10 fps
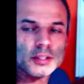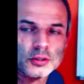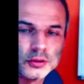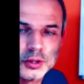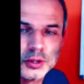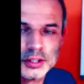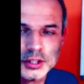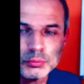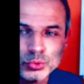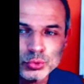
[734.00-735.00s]
it's got to
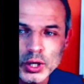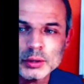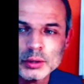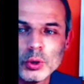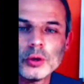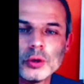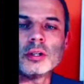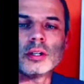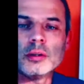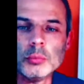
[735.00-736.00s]
actually break a
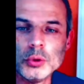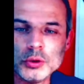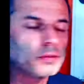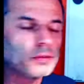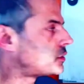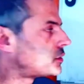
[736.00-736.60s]
bond and move,